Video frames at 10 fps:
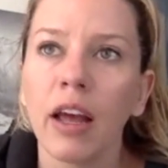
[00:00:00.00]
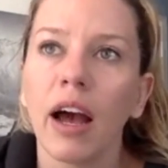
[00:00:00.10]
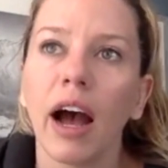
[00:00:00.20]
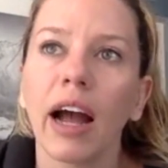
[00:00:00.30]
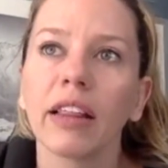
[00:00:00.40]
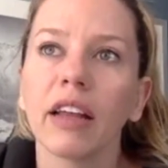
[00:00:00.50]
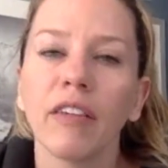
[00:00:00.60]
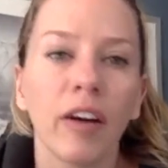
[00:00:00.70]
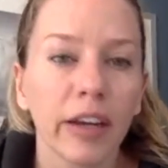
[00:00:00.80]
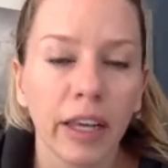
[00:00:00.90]
I love
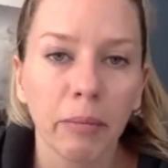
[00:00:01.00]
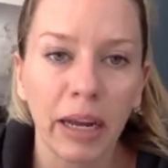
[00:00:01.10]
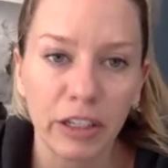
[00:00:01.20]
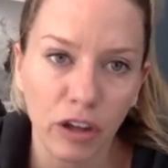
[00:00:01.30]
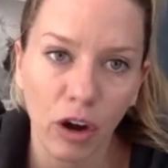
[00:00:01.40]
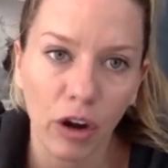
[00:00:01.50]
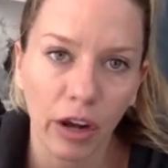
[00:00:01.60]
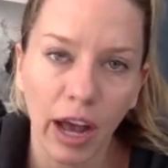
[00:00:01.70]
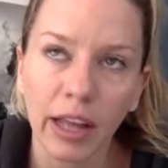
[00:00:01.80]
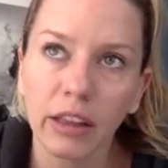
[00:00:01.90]
hugging my dog.
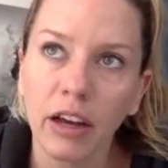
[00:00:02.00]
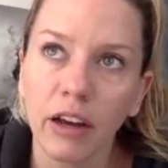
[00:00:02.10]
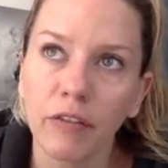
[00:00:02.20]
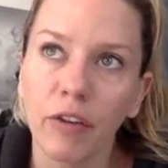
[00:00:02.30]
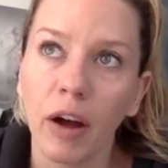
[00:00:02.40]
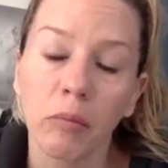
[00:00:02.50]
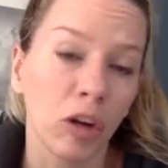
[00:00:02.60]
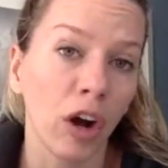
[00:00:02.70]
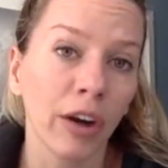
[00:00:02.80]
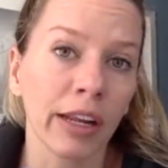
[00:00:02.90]
I love
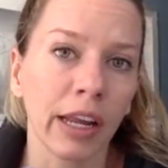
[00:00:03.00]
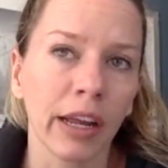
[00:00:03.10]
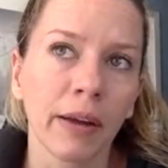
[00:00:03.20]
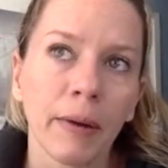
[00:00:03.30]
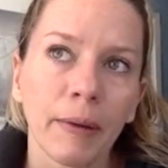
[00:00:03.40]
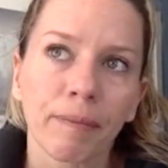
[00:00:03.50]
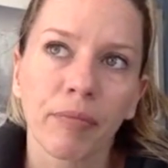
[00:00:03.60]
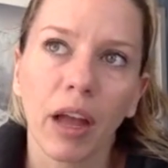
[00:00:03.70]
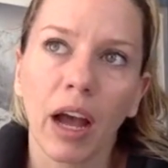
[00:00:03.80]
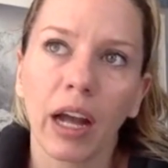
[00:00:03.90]
gardening.
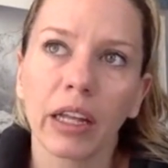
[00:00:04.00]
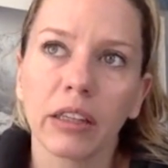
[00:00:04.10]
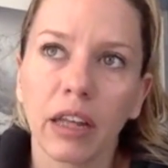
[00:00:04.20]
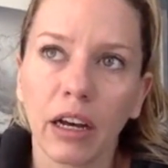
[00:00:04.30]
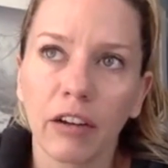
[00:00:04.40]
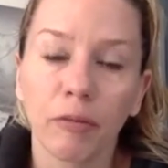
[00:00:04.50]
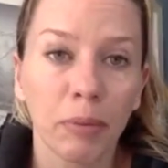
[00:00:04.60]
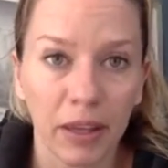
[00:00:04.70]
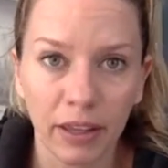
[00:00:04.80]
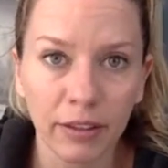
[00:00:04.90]
I love
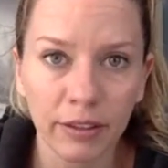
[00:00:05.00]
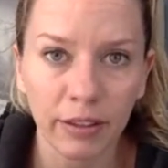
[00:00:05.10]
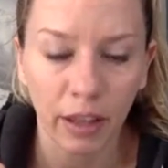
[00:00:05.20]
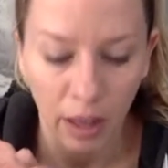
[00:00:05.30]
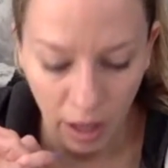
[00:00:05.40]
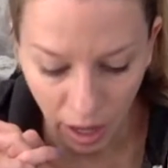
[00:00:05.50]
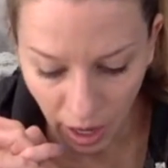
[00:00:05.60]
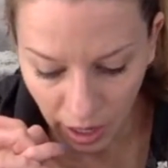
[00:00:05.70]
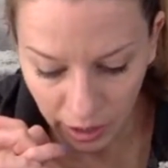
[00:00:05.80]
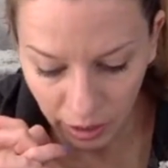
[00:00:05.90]
peace.
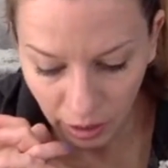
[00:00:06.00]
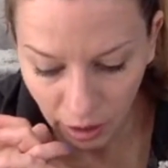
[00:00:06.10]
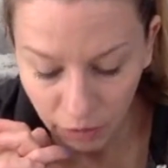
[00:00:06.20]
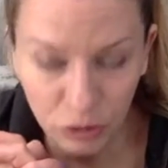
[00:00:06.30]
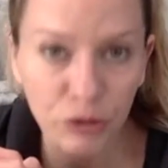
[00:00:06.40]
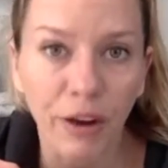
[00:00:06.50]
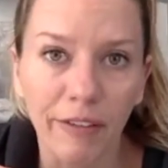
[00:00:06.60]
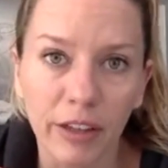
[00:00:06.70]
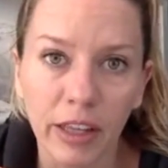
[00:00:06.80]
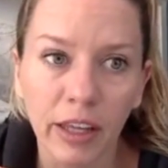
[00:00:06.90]
I love
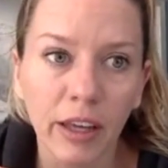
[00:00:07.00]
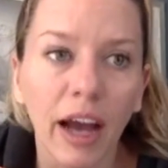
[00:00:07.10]
traveling.